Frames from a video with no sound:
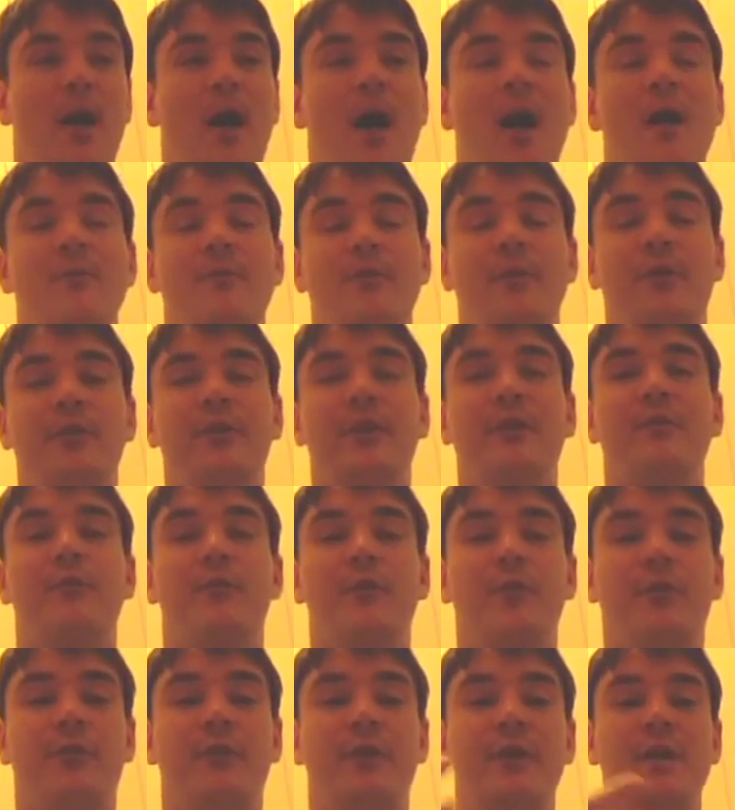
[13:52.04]
of the
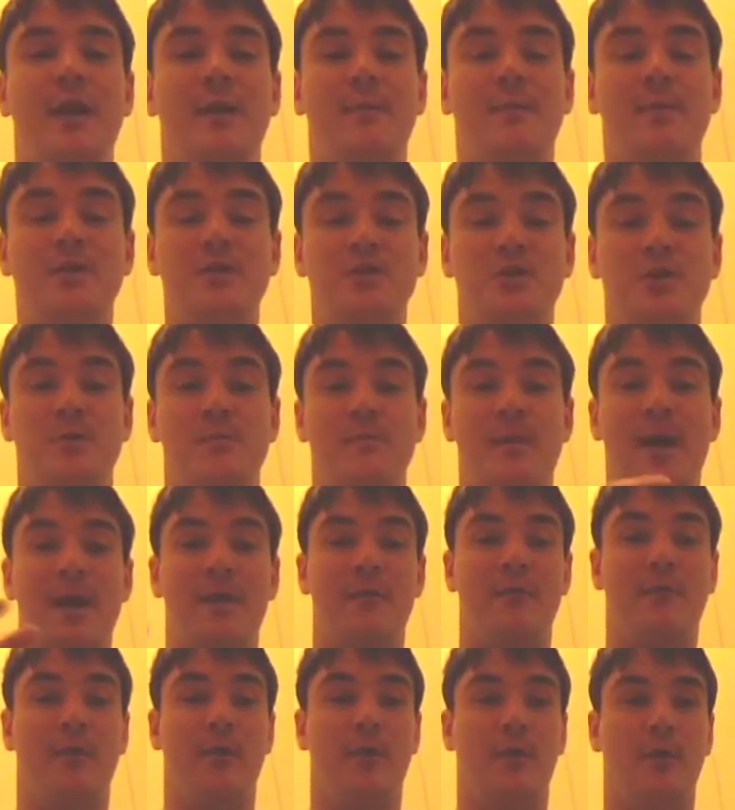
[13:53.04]
different three dimensional
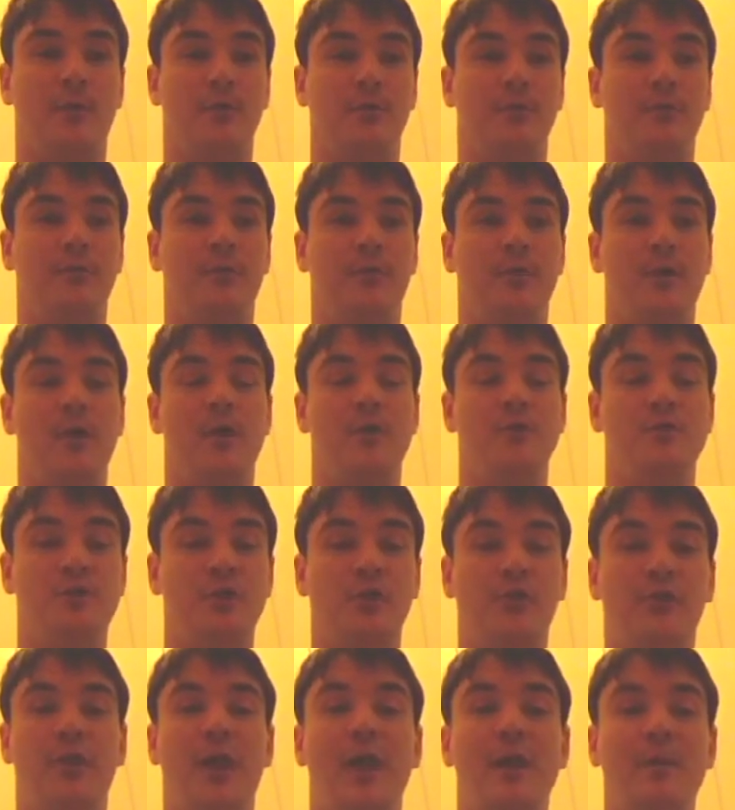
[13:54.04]
manifolds,
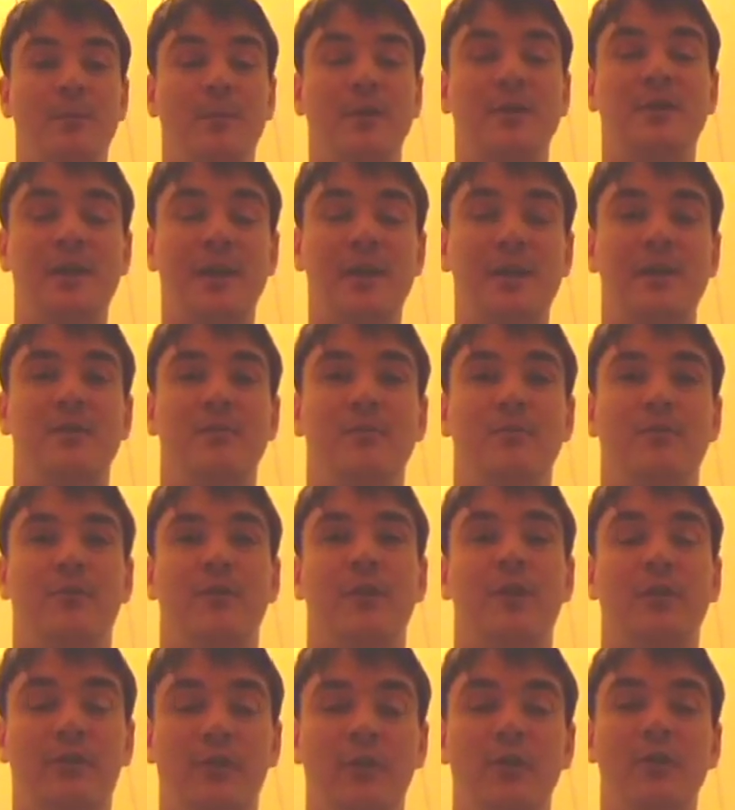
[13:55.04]
just like we did
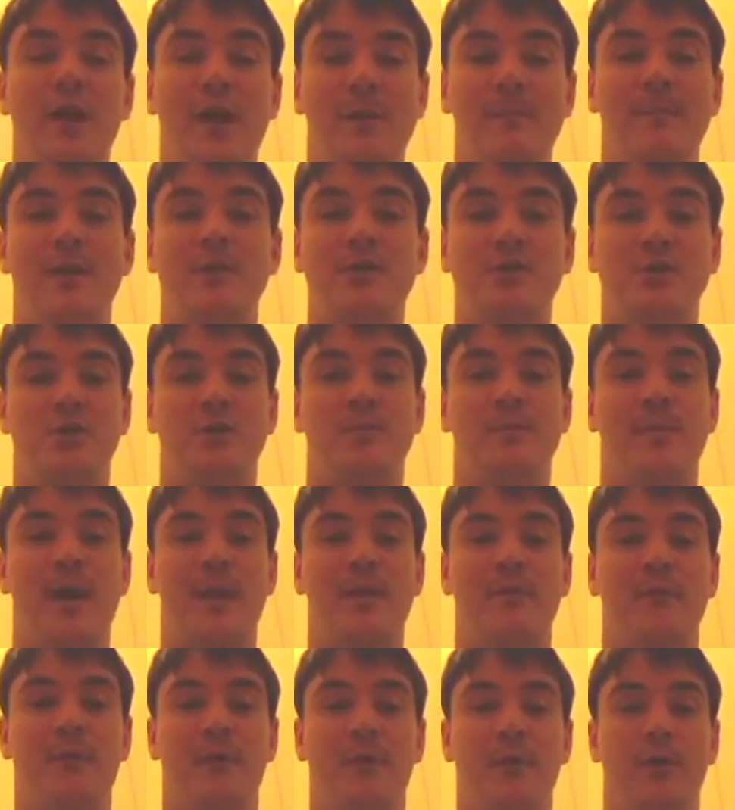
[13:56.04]
for the two dimensional
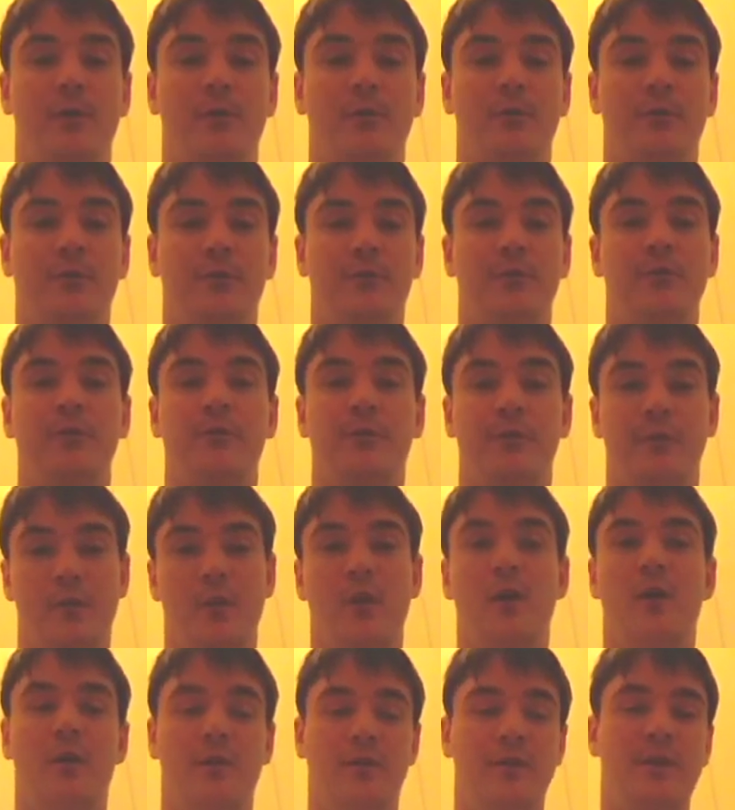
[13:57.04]
manifolds, the,
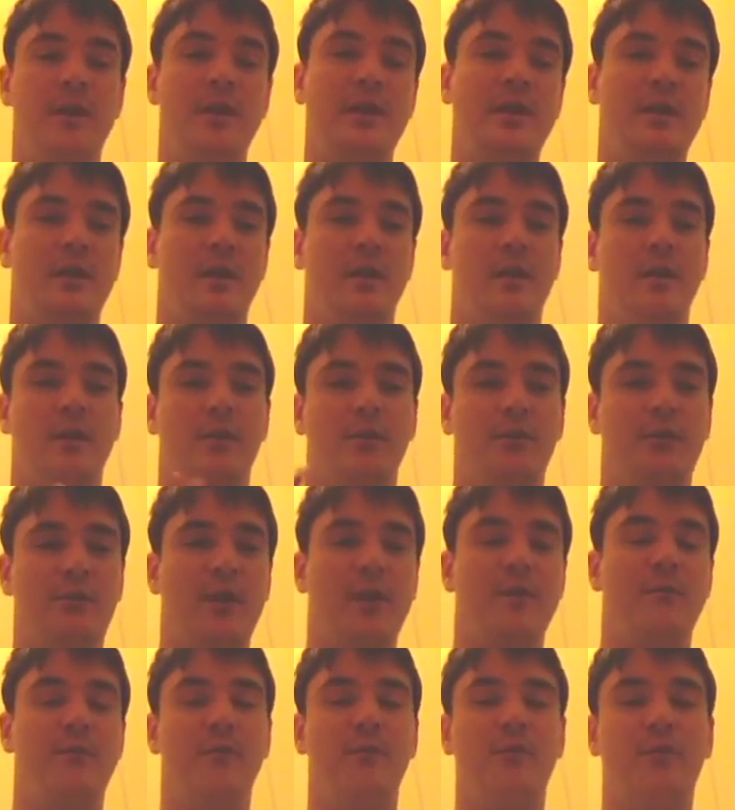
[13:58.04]
the
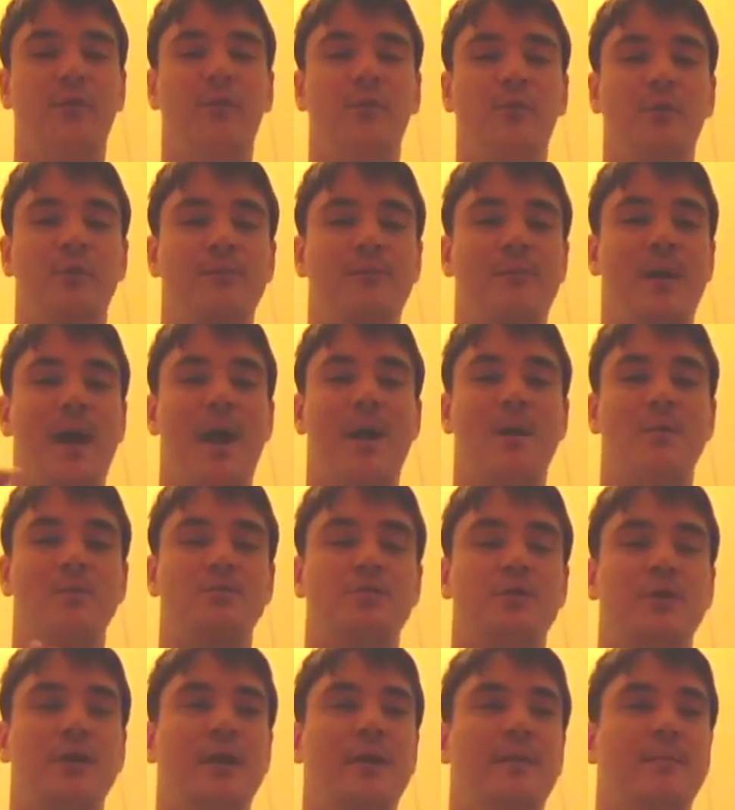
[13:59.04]
surfaces with
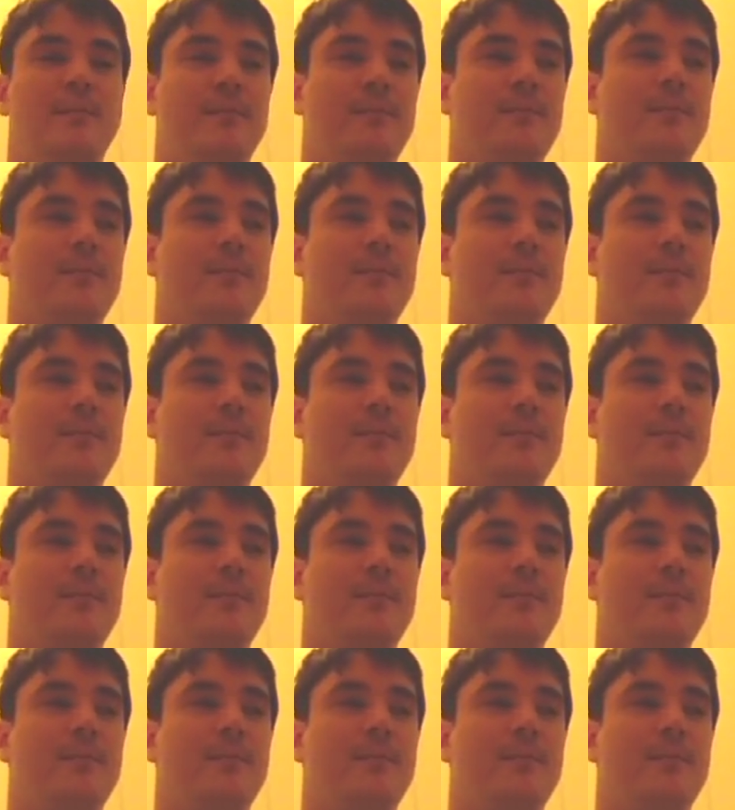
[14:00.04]
boundary.